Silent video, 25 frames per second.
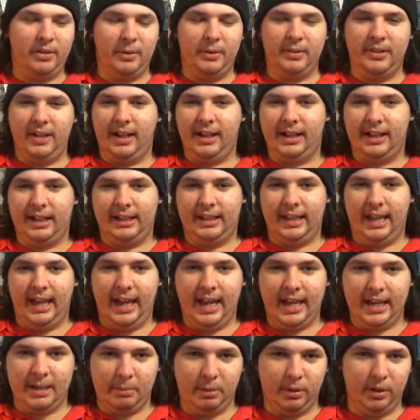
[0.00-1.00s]
so he's not like a
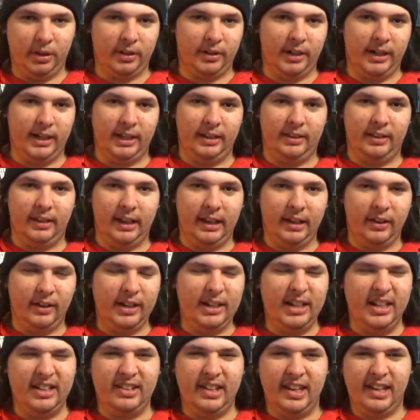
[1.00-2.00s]
cannibal or anything, or
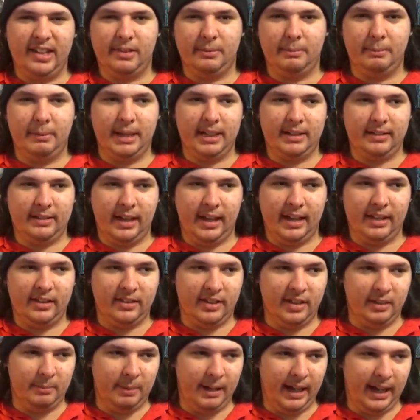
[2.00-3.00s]
he did say his meat
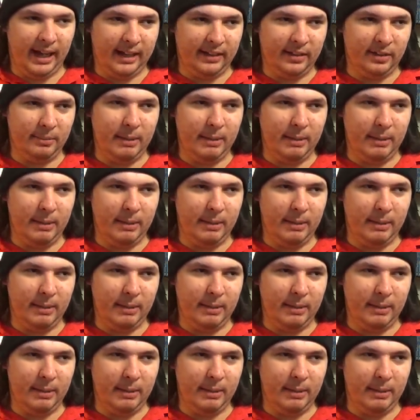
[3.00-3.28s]
tasted bad,